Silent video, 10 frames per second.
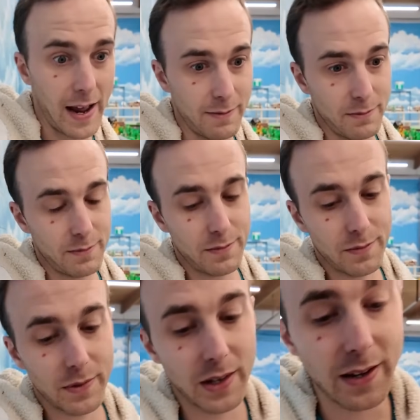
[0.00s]

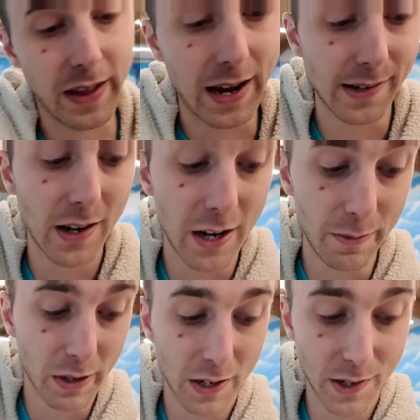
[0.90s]
that
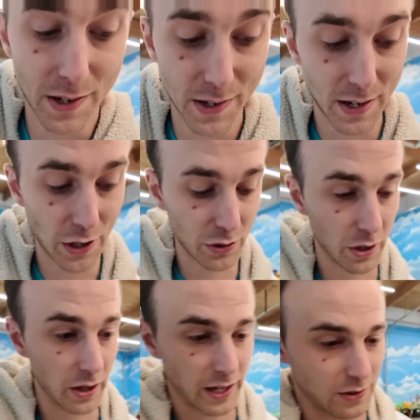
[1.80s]
time, because it's
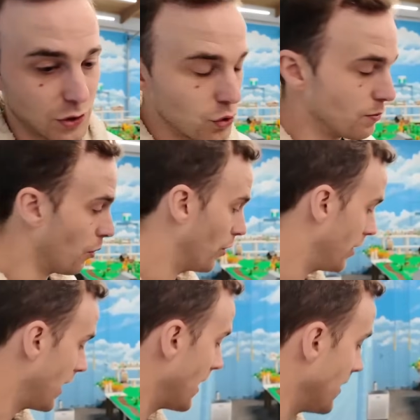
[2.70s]
essentially like 2
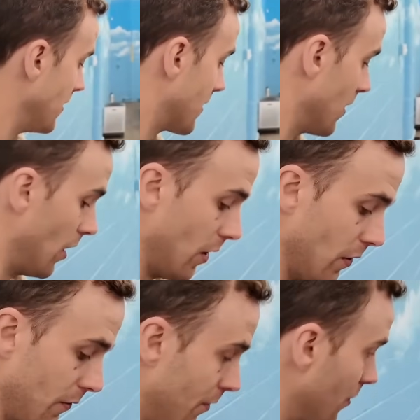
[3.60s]
more days
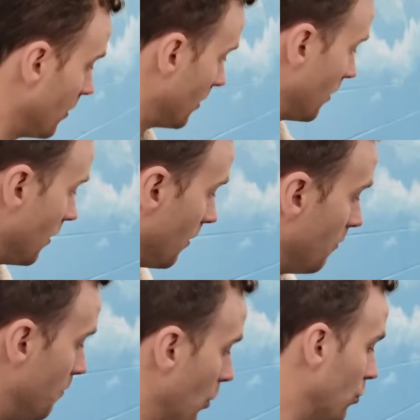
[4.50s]
of
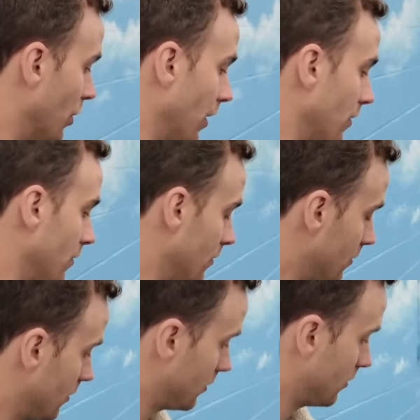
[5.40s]
building.
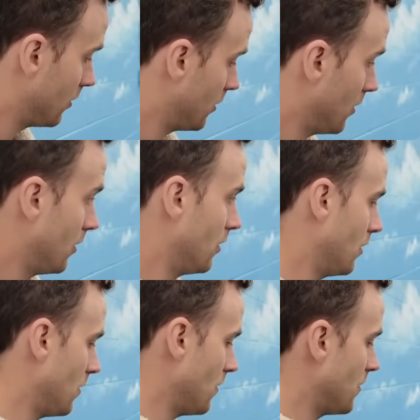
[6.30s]

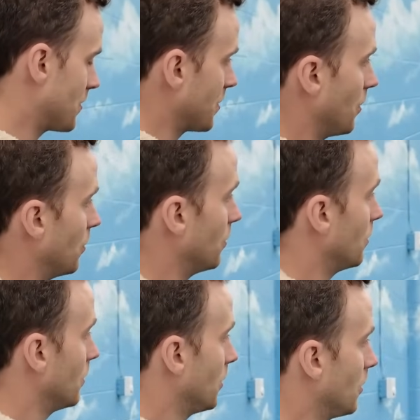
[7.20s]
So
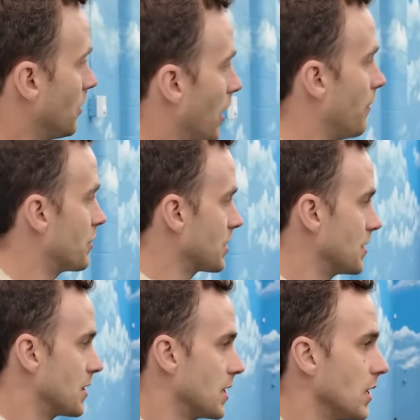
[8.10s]
ever
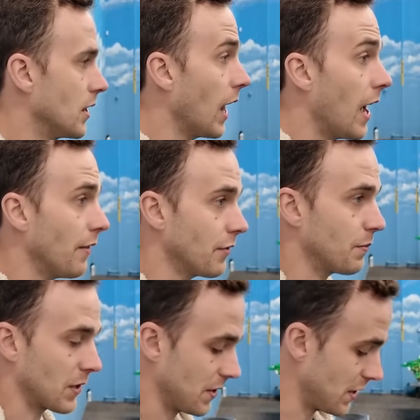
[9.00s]
since he left,
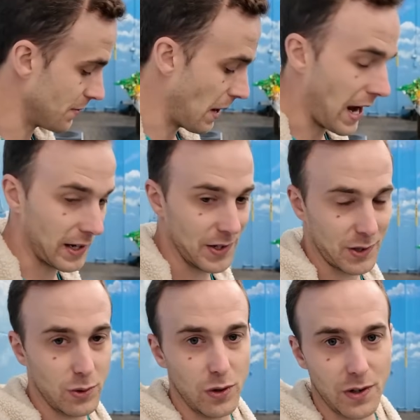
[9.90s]
because he's back in
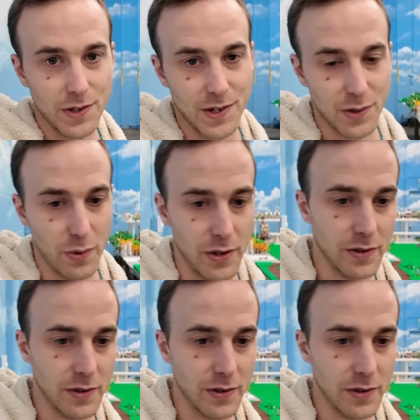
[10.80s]
school, because he's